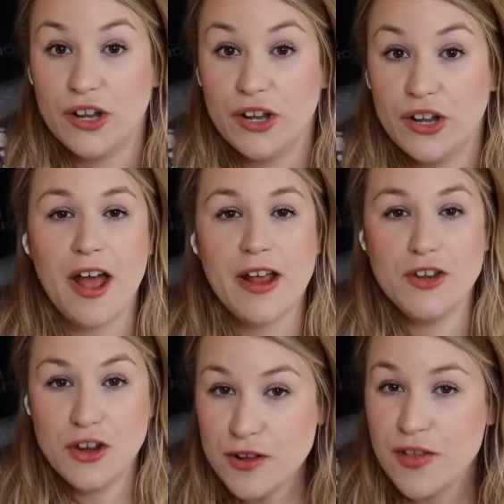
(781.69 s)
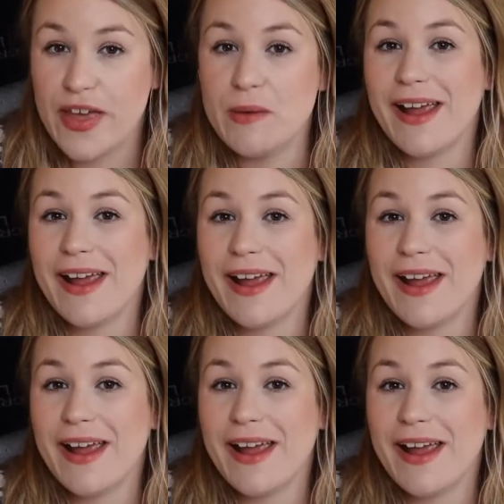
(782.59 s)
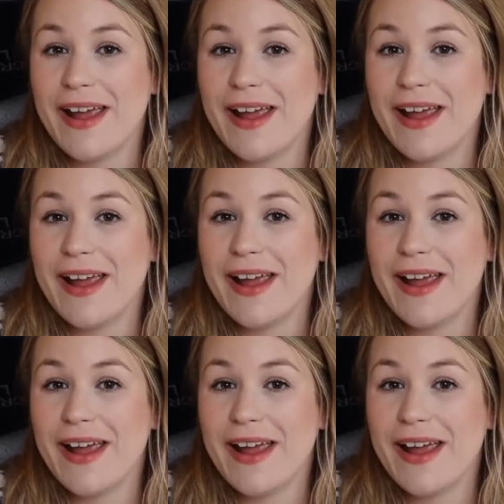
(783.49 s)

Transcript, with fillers: and i knew that they were getting sales and it